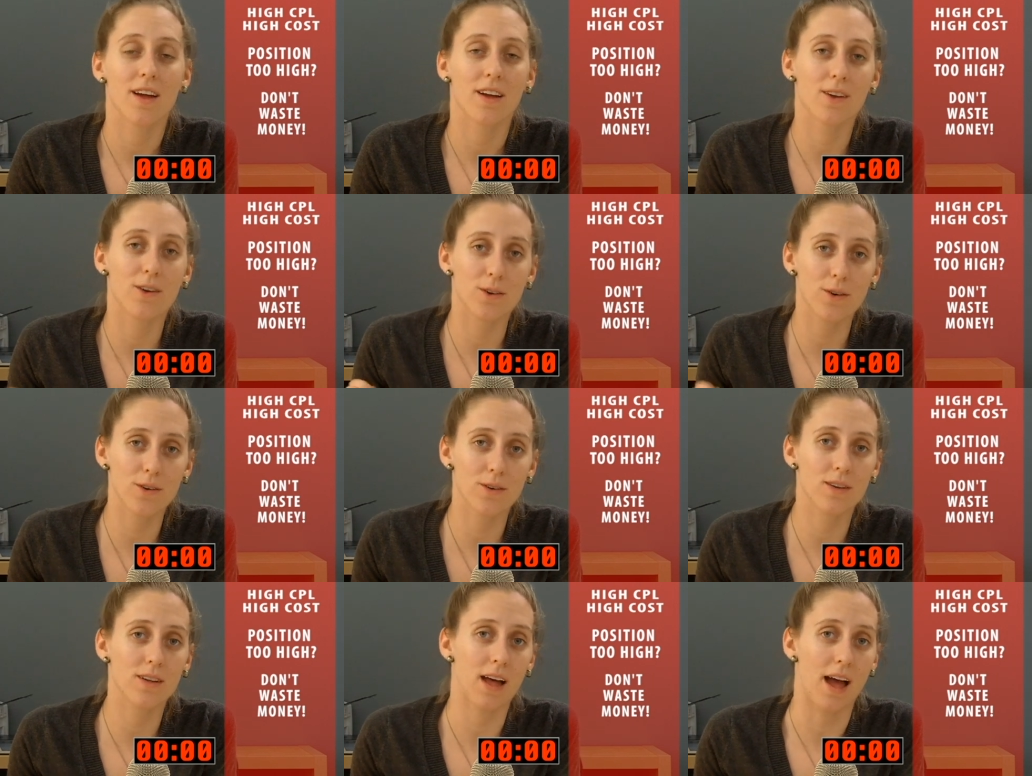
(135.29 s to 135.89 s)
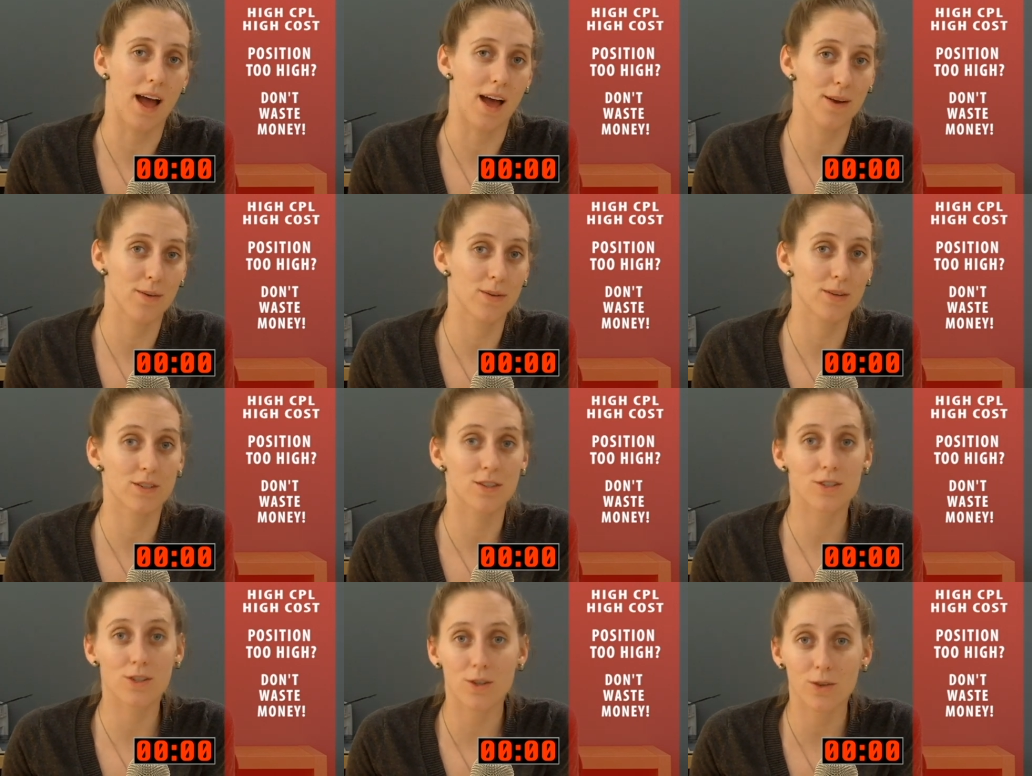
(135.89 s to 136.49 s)
Google
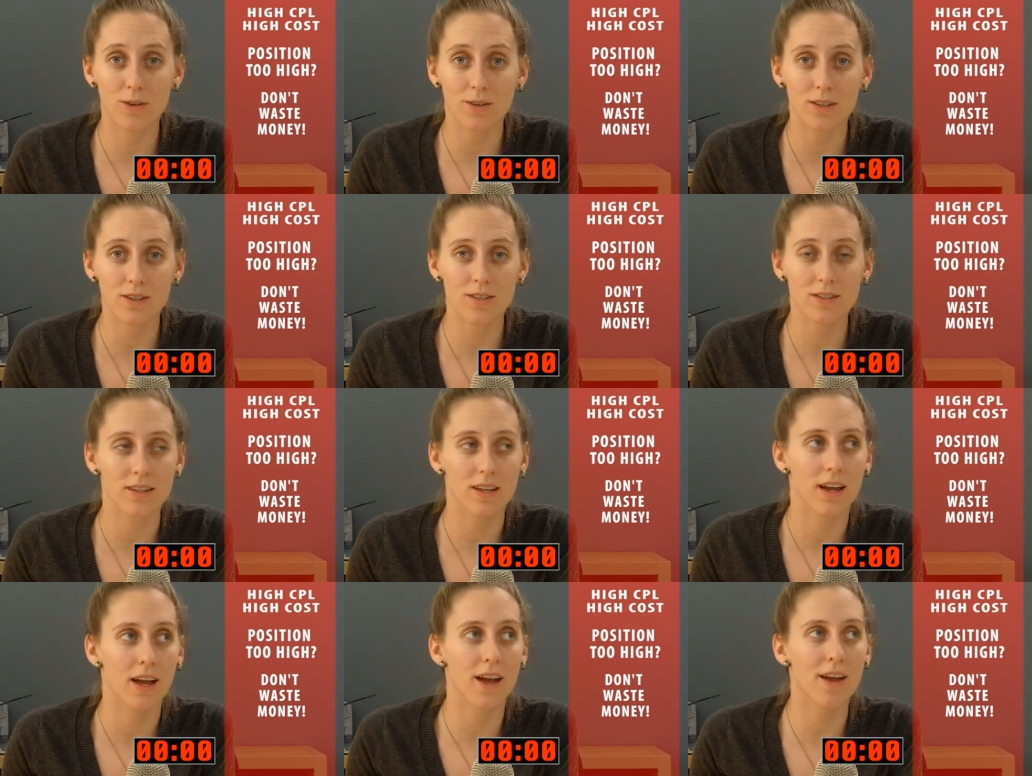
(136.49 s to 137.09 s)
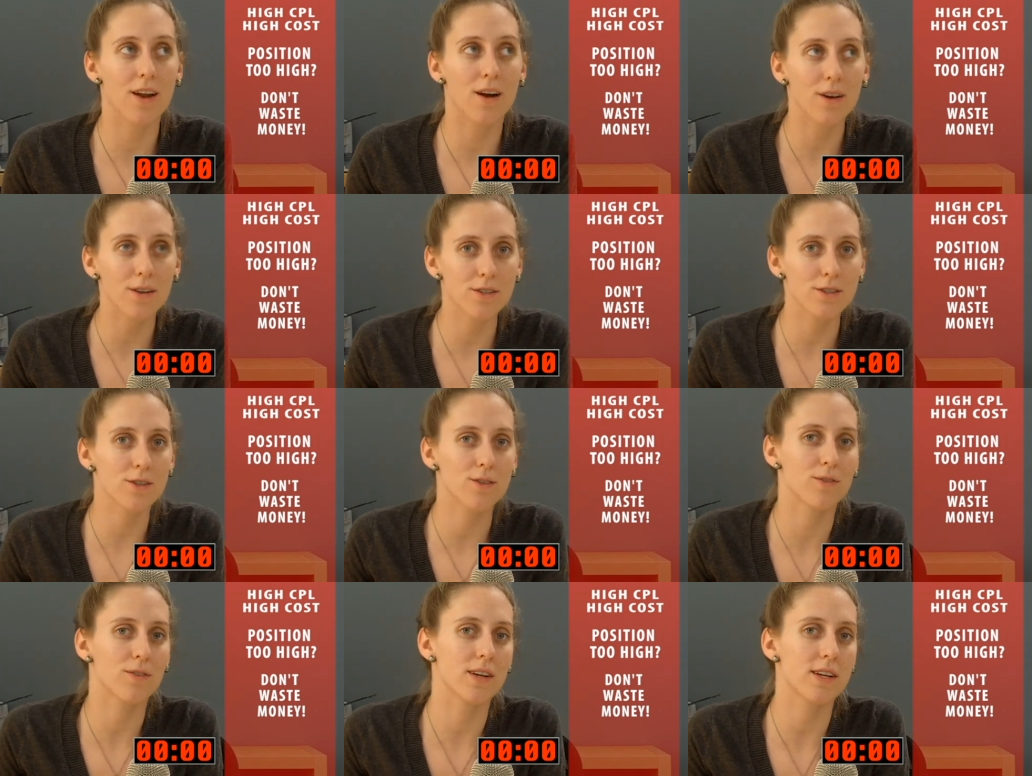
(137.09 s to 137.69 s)
AdWords tools and
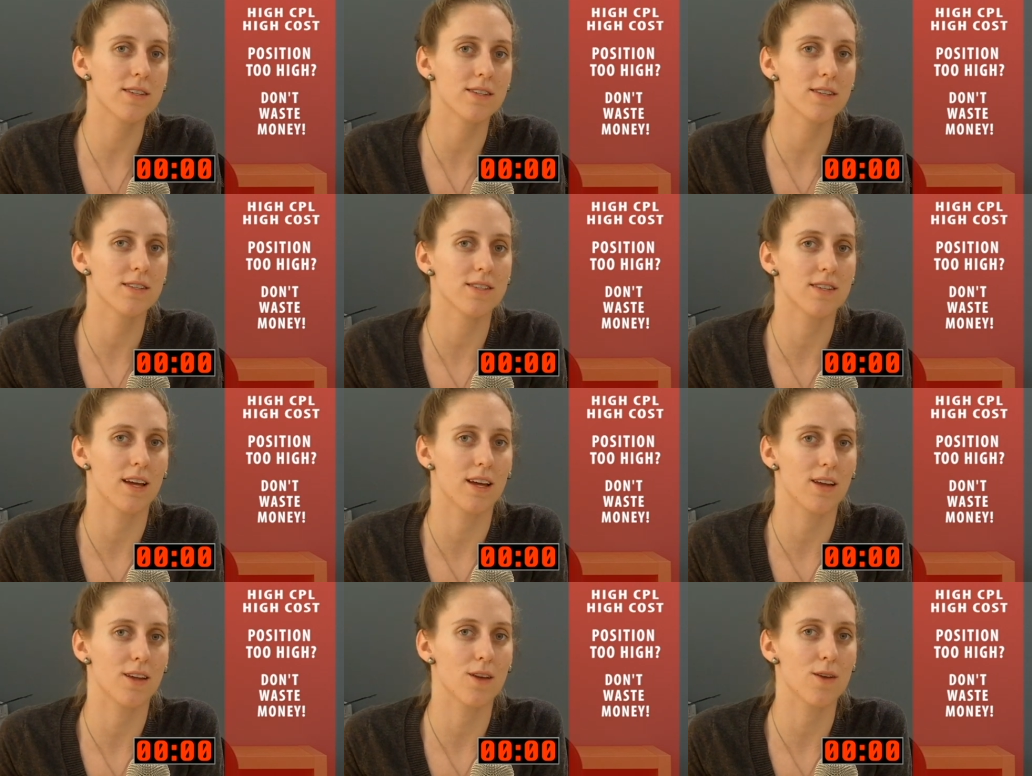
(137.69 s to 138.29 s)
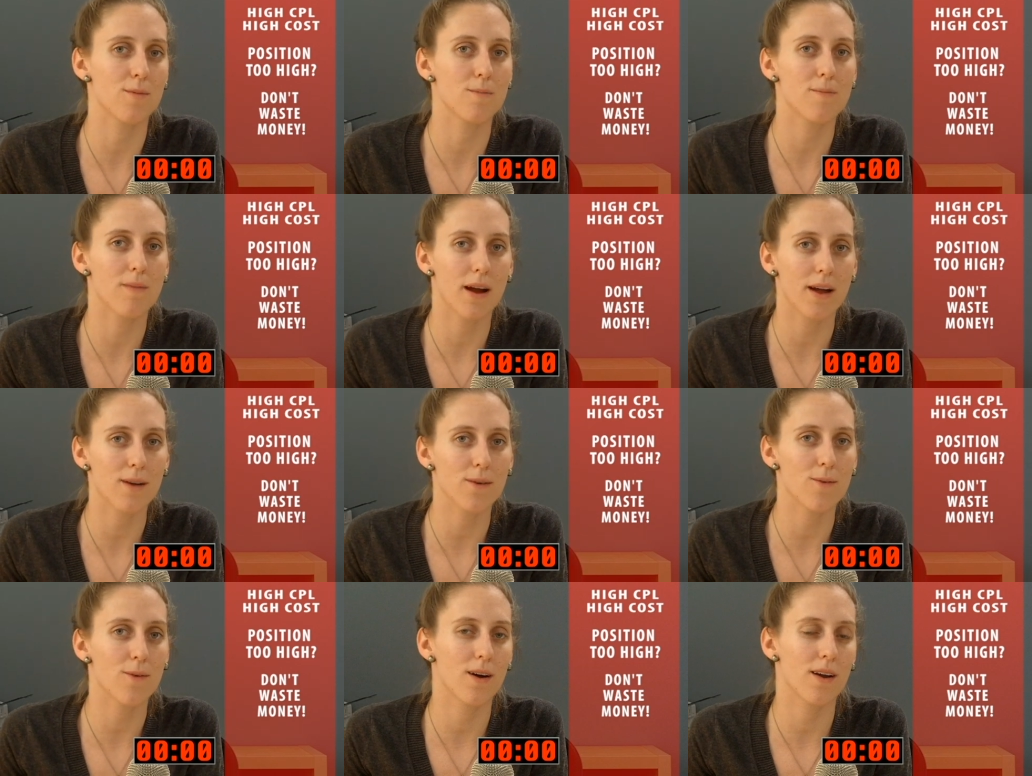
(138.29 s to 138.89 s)
also reasons that you
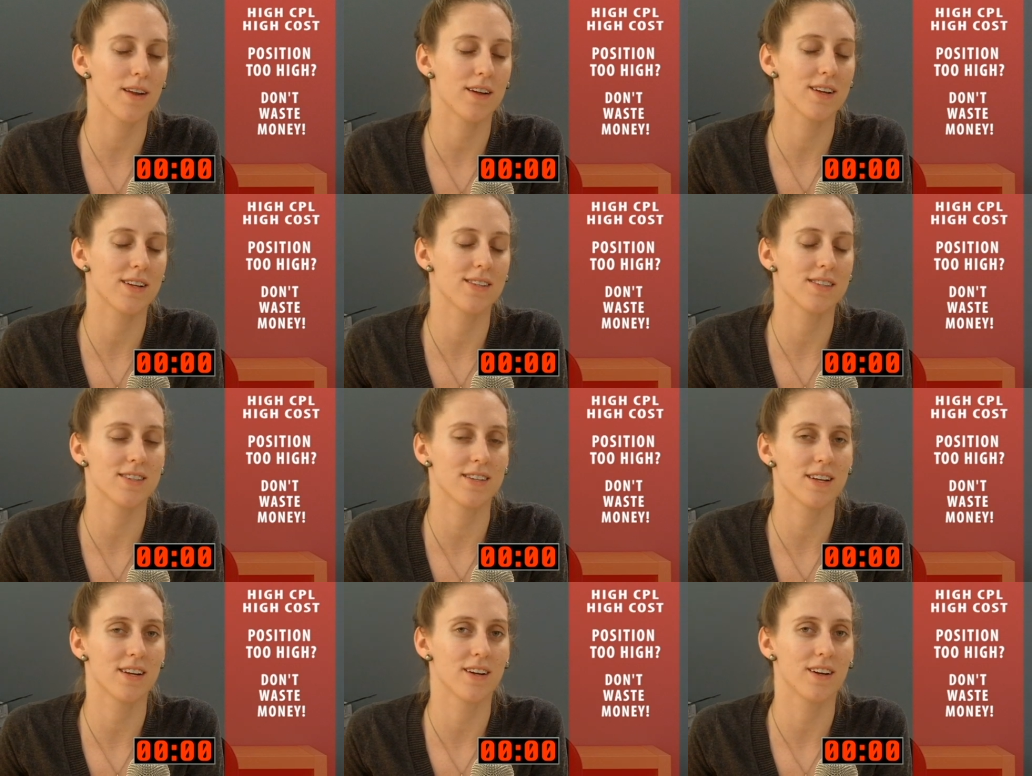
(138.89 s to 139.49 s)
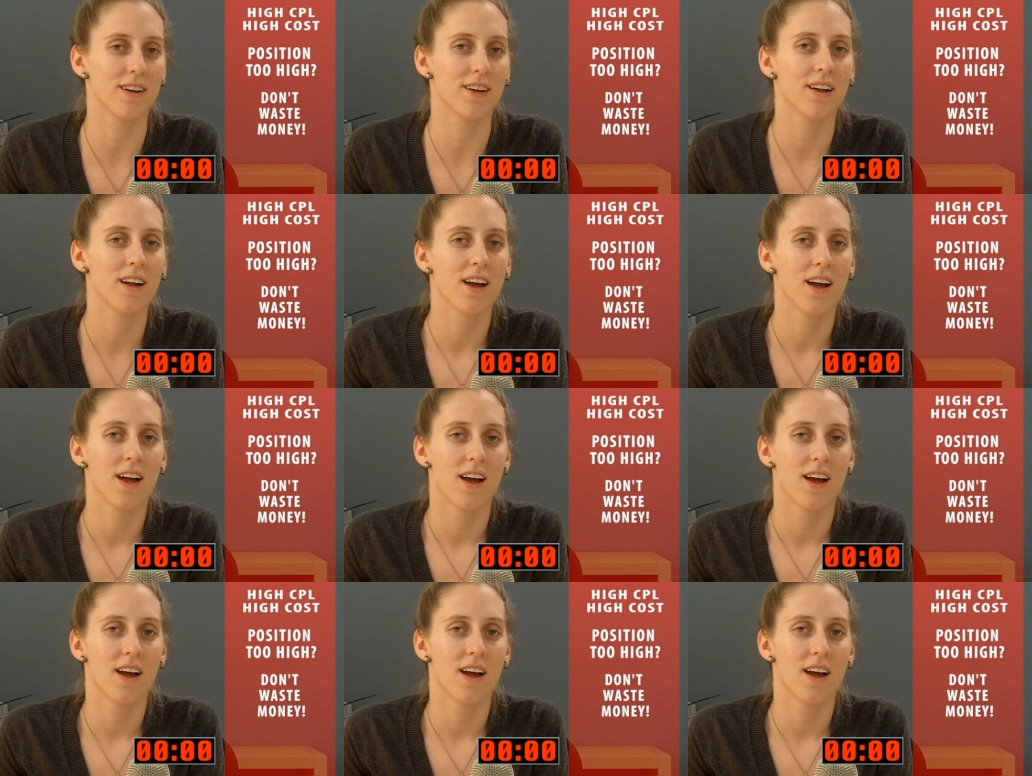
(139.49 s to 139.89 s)
might want to consider